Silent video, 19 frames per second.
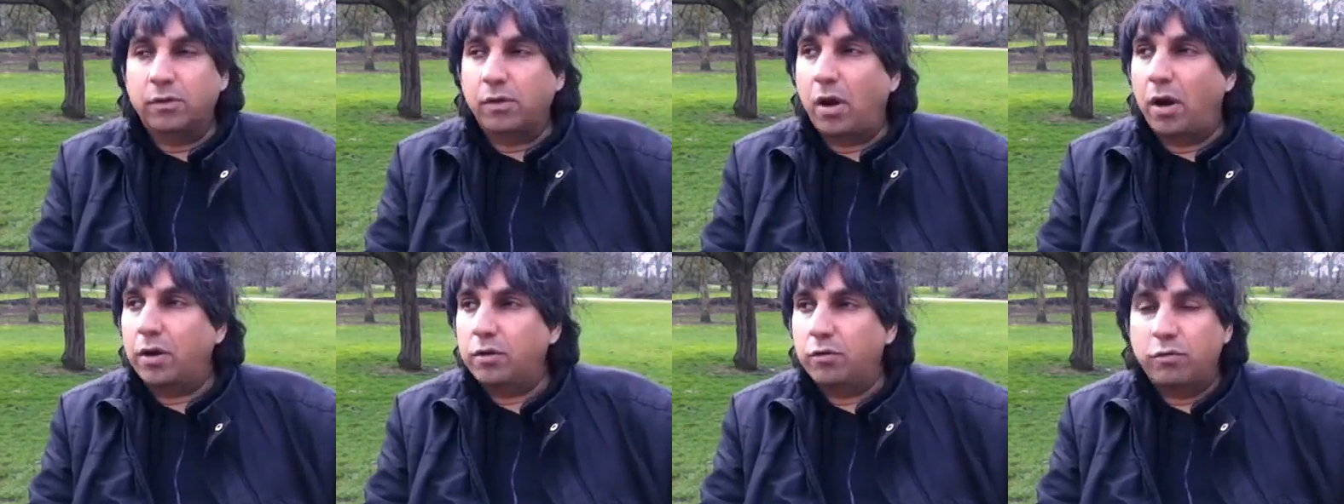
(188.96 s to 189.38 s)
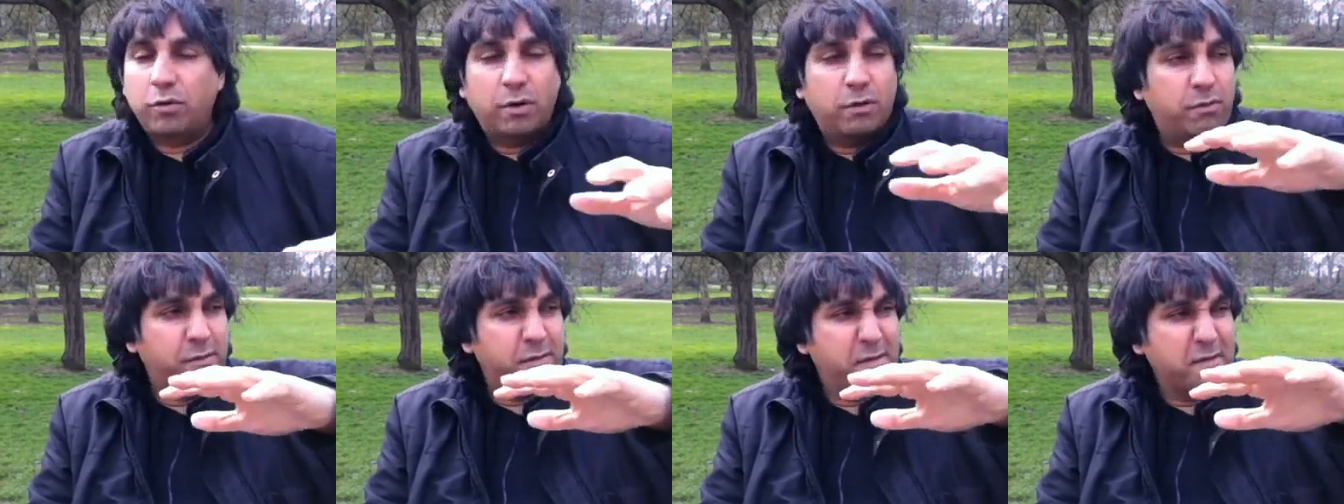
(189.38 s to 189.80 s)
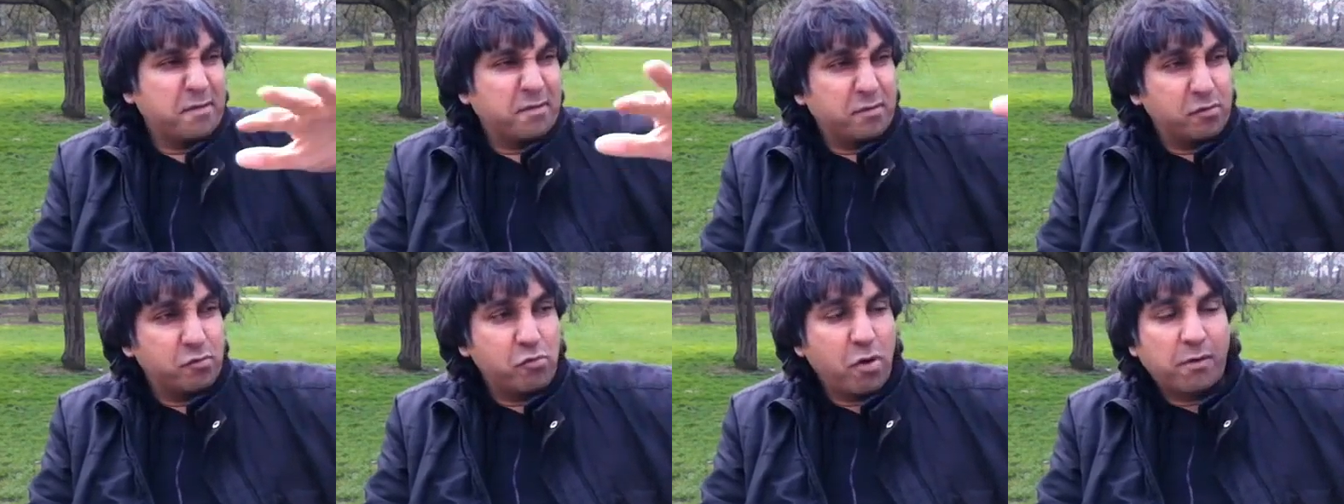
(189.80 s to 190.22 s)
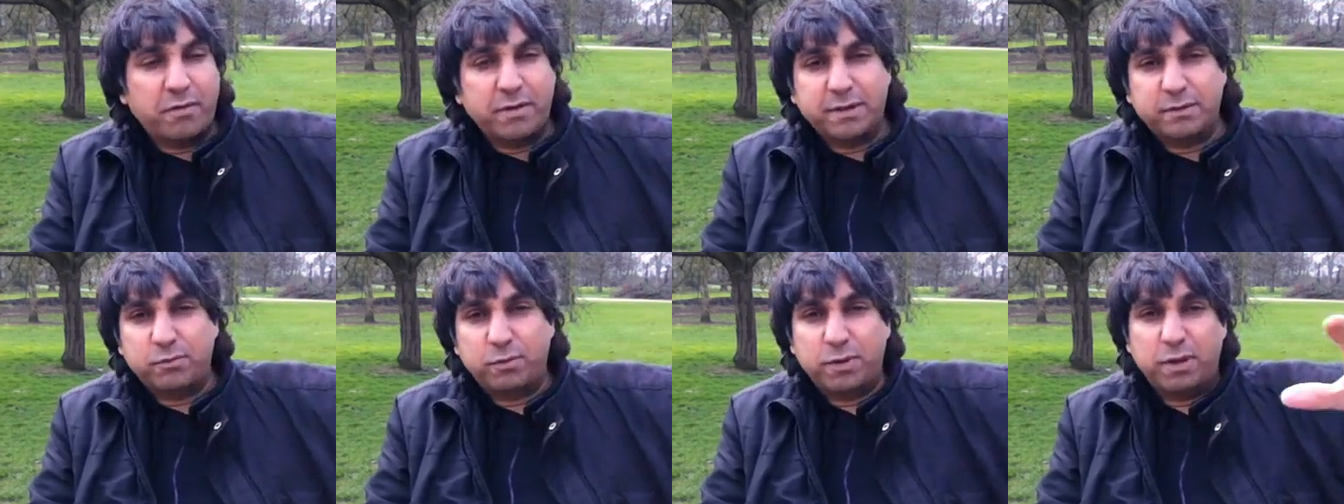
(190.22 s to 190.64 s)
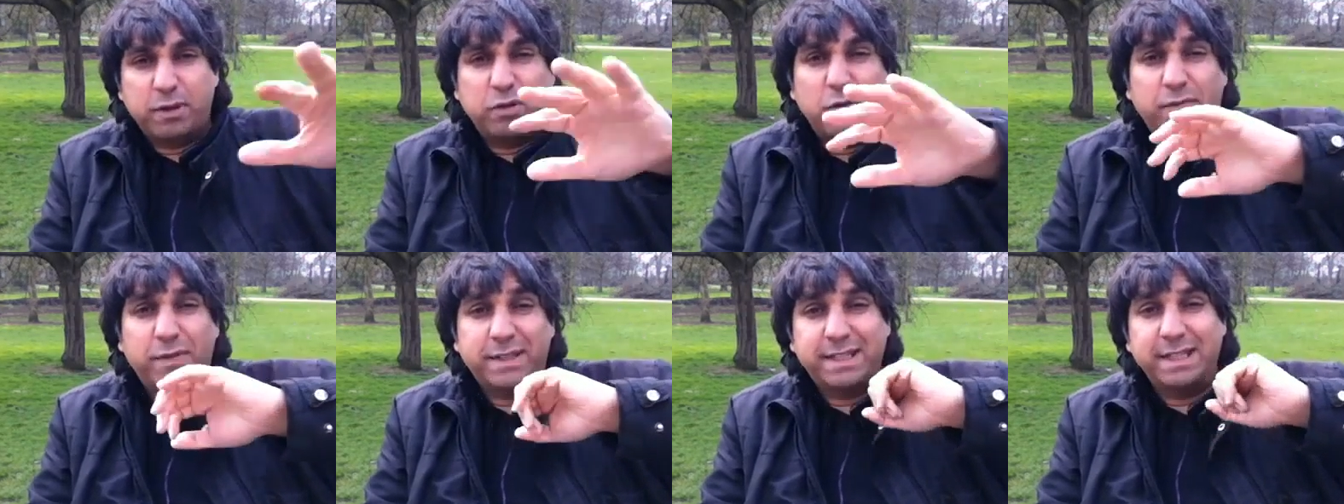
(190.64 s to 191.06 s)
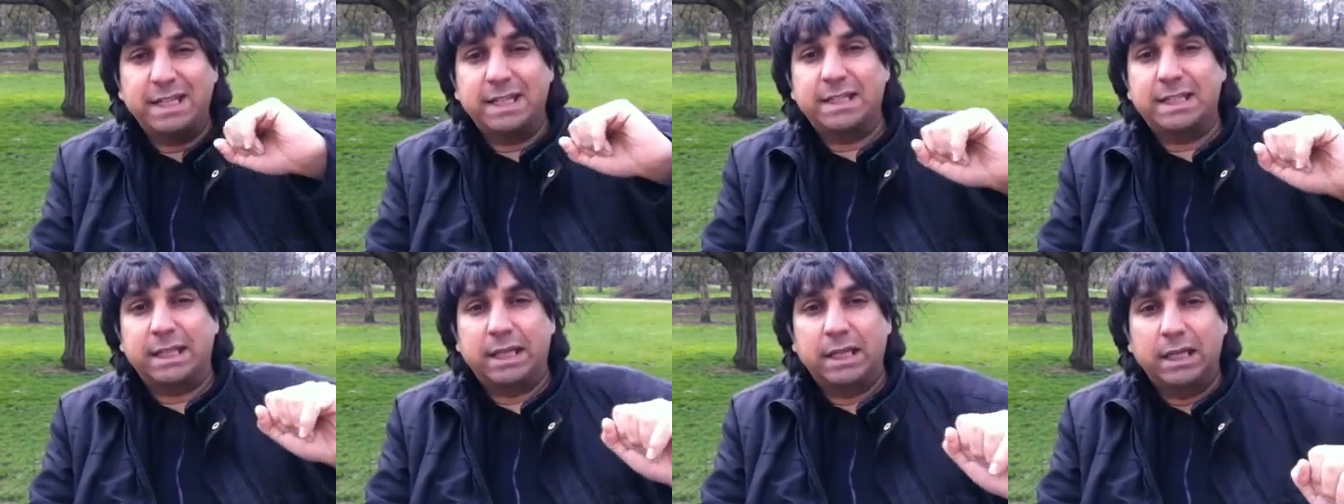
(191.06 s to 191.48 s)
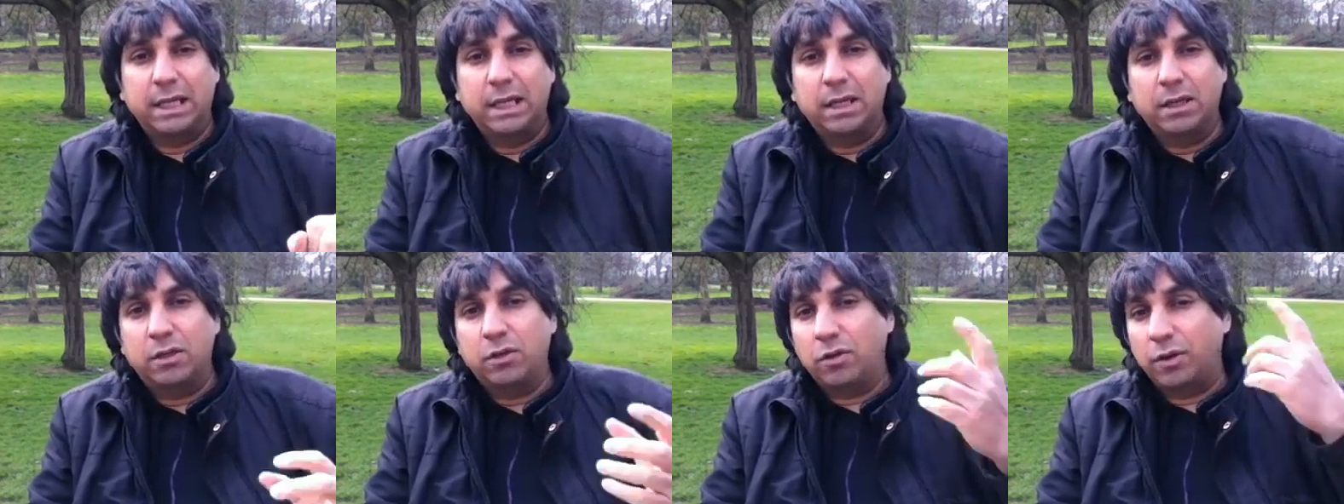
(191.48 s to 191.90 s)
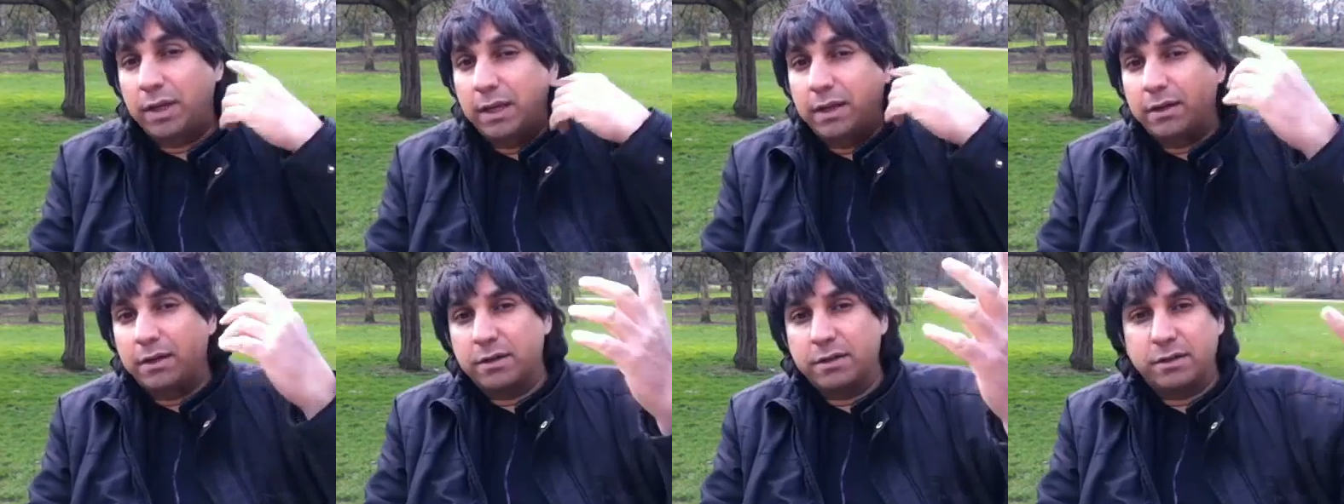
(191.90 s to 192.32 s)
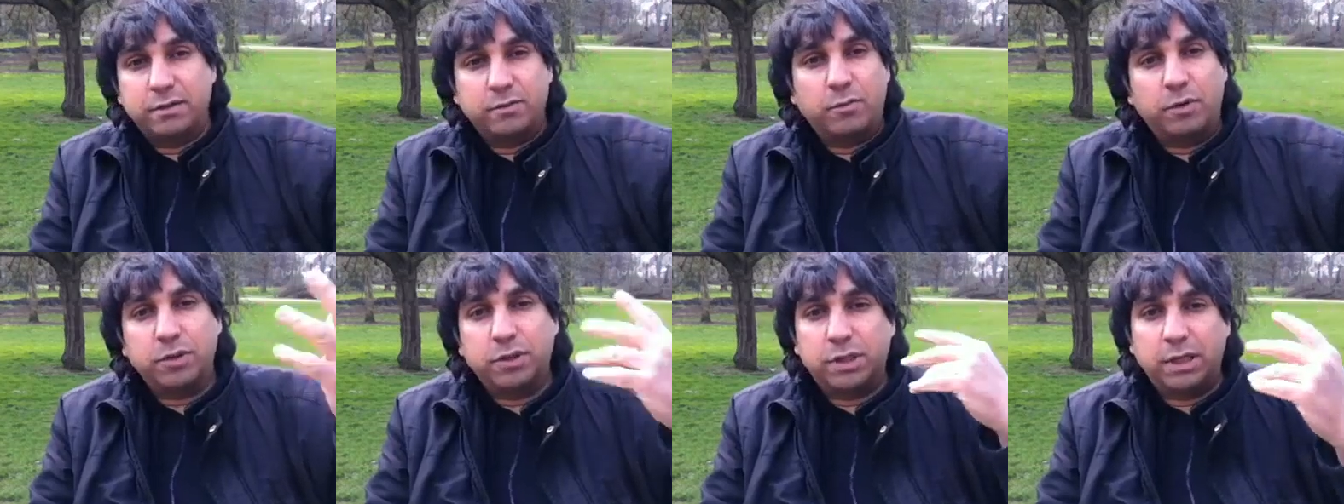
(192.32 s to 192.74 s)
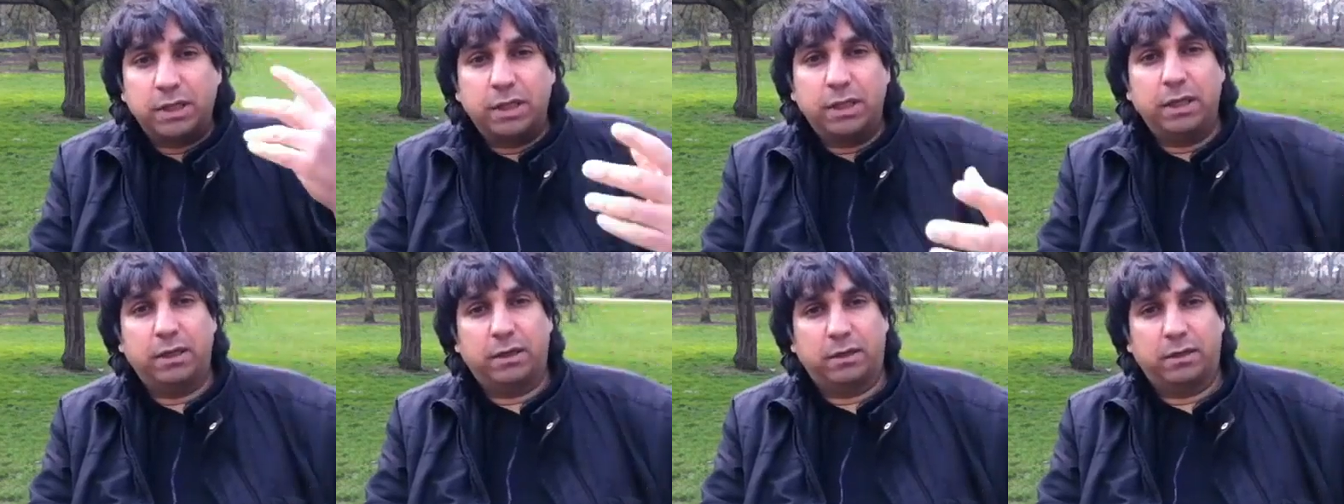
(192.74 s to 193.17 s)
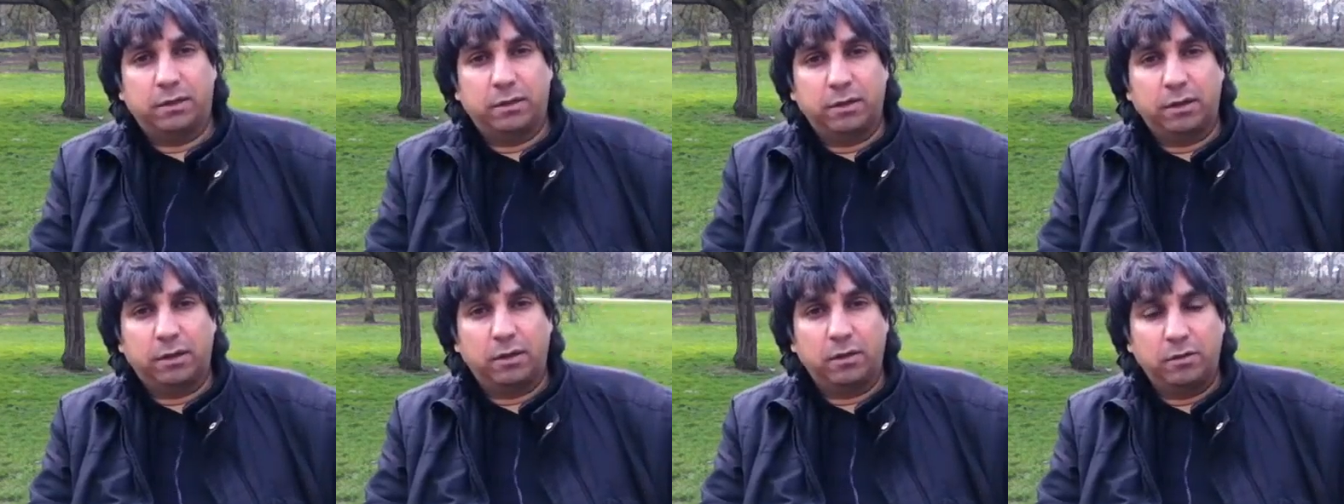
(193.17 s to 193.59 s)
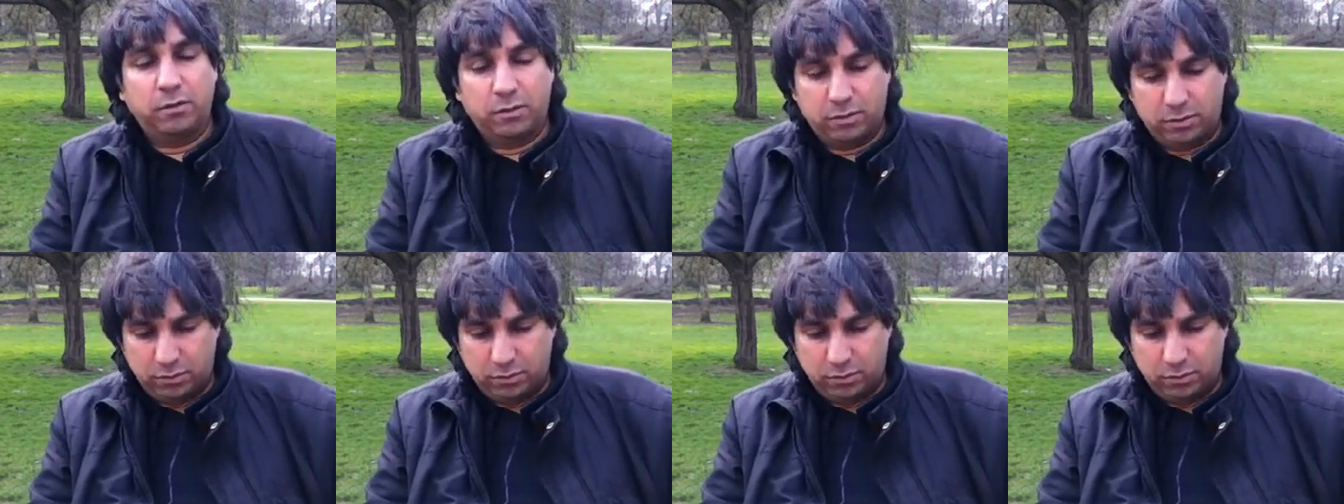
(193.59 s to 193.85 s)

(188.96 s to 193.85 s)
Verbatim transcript: Guard whoever whoever is within your vicinity, your ears, what you can hear. You know.